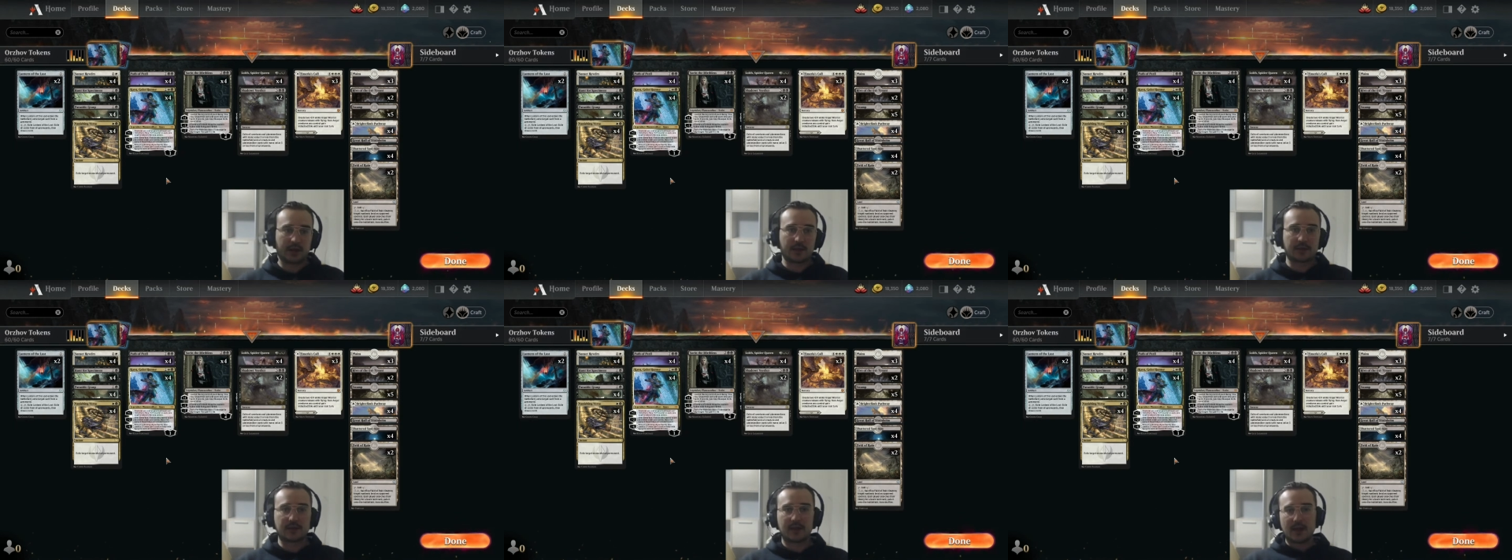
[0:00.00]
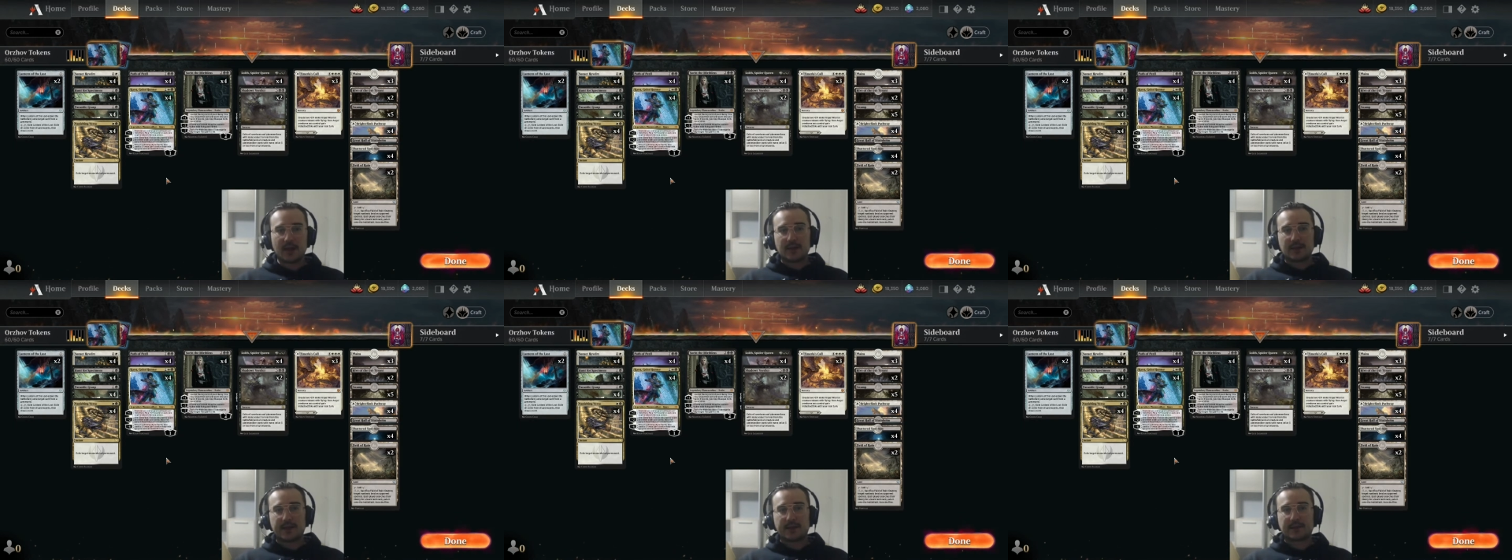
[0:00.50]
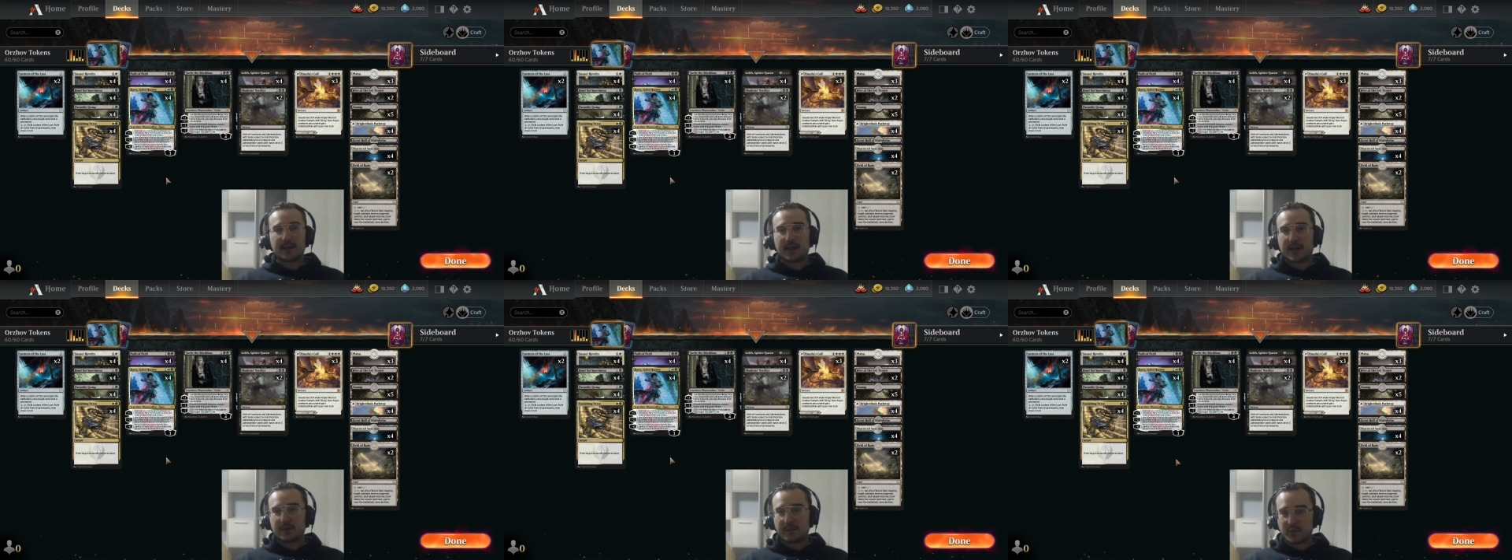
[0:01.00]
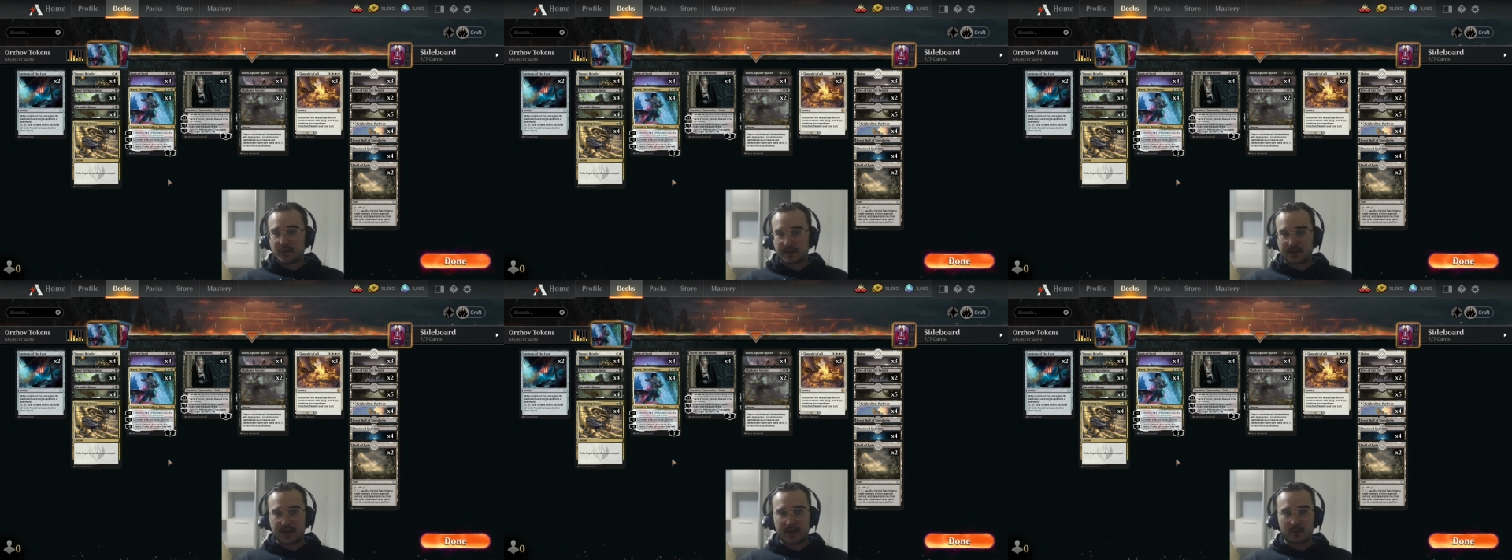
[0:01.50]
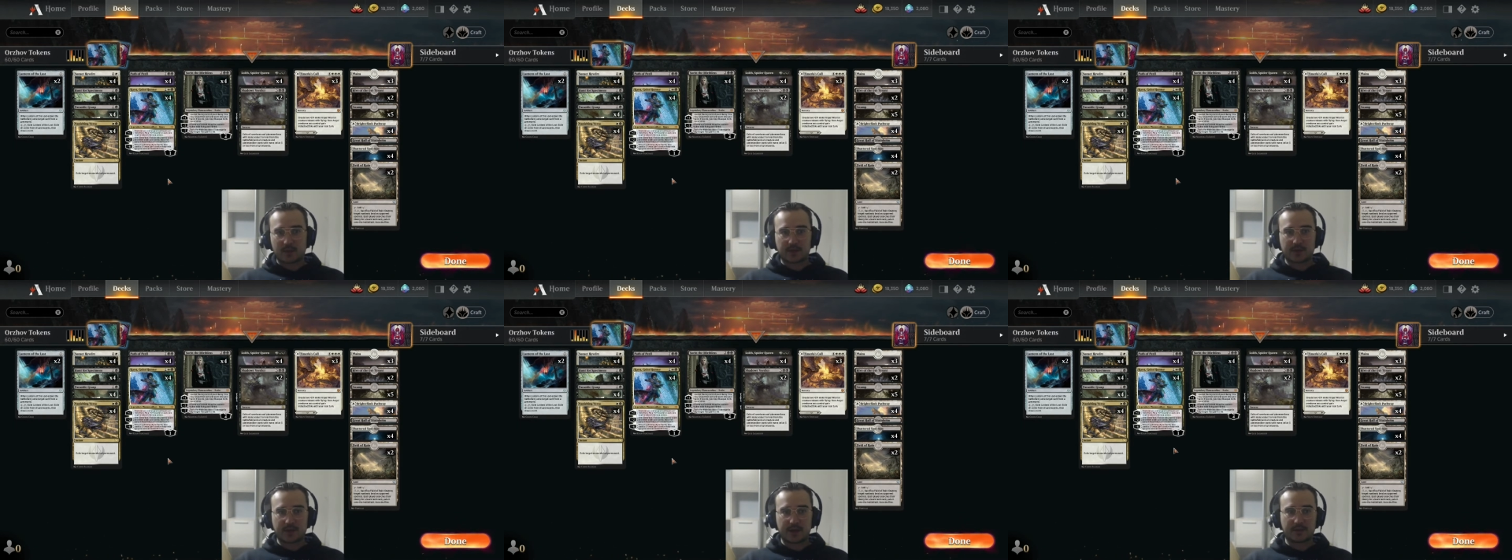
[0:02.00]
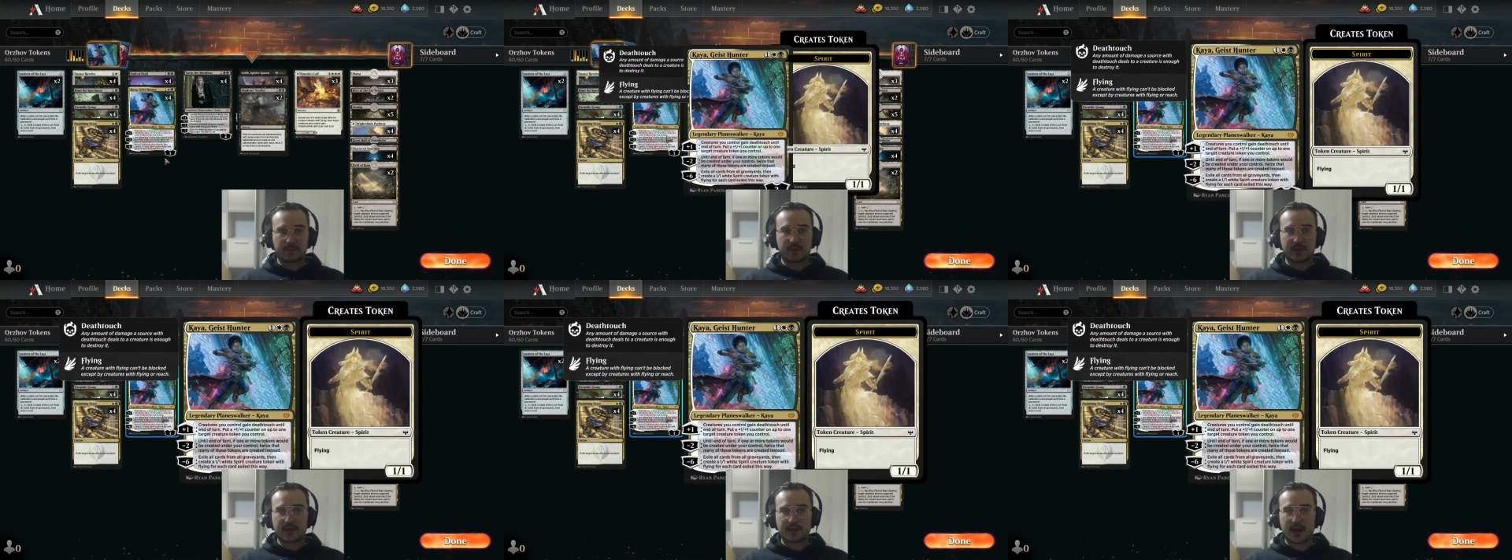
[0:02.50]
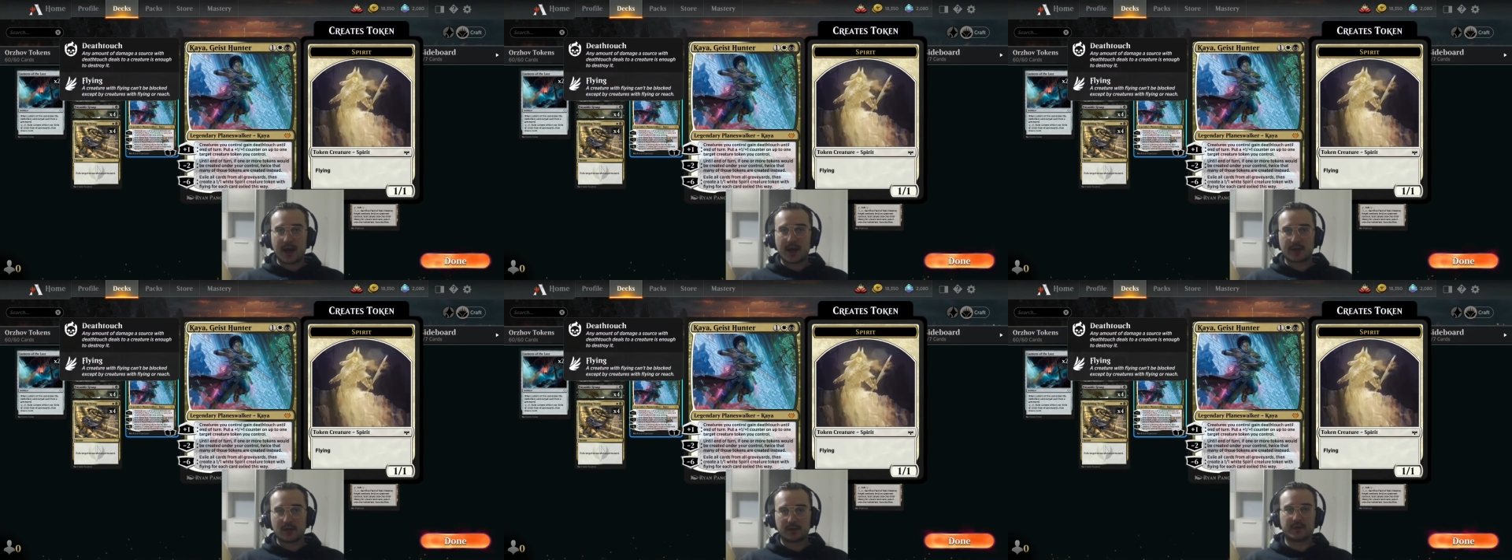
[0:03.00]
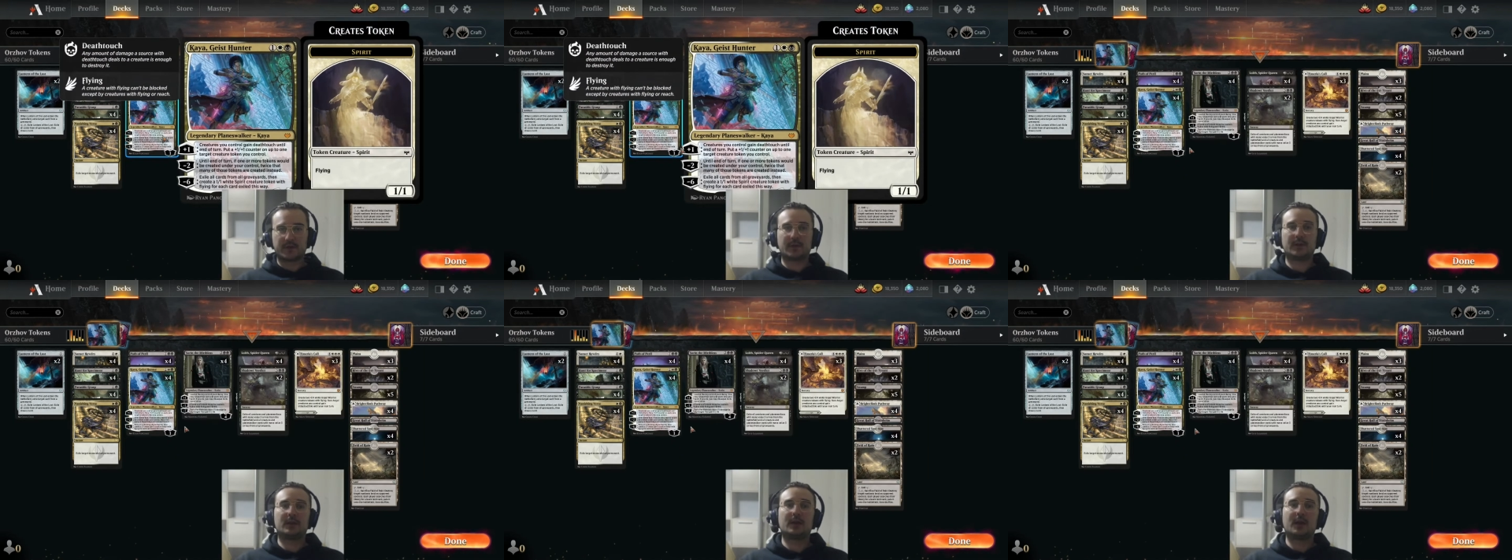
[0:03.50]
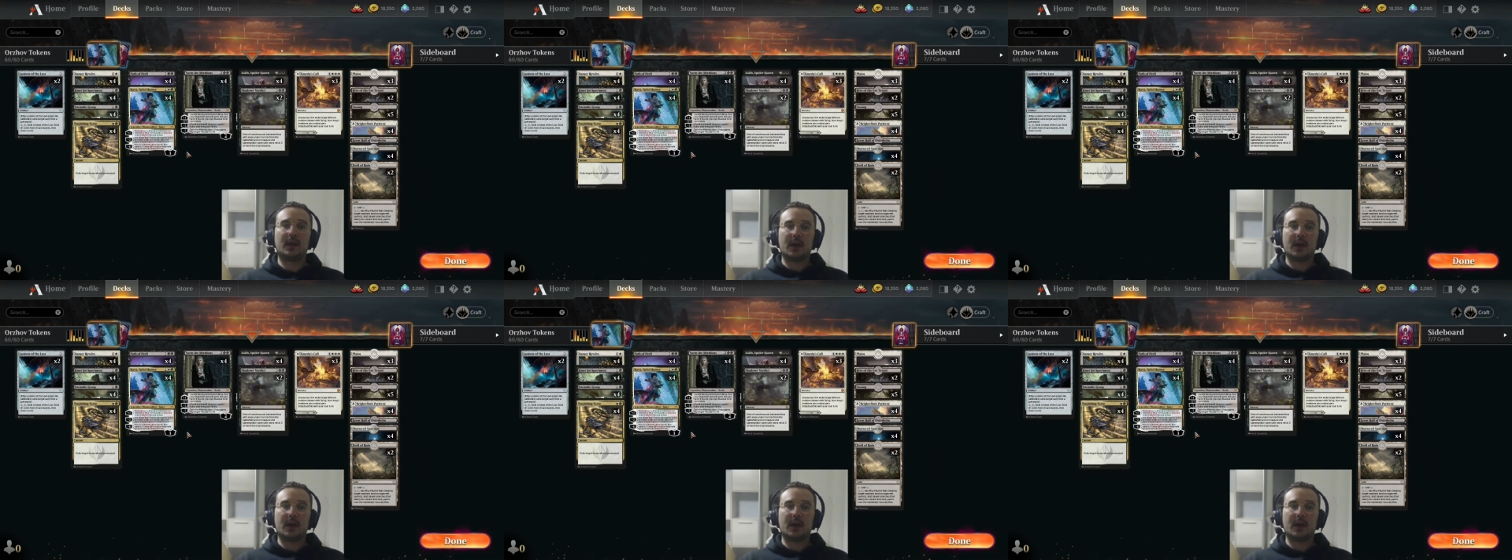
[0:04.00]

And the idea I first had was like play a Kaya on 3,